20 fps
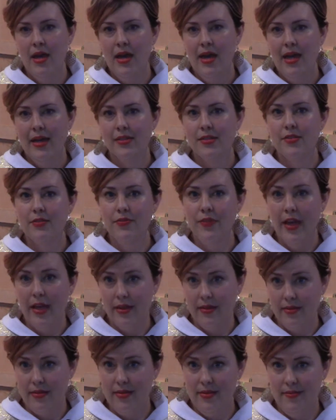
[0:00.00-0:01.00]
It's
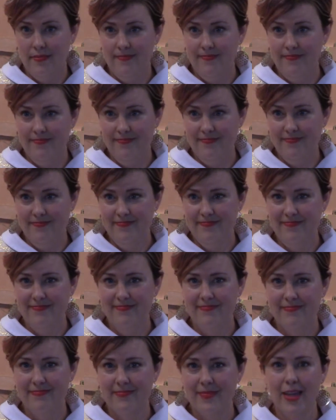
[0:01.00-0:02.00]
faith.
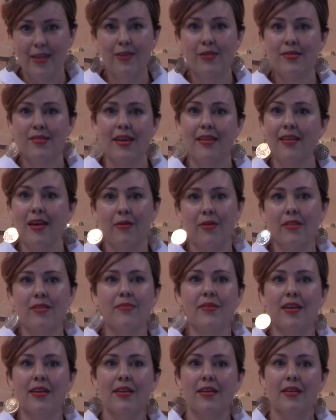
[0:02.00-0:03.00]
Can you say that with
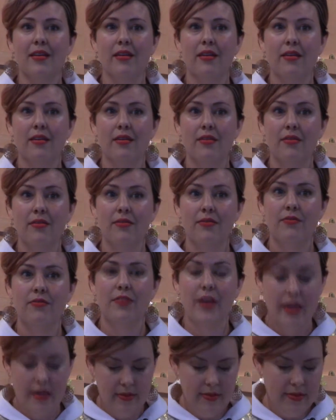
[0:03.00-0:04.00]
me? Faith.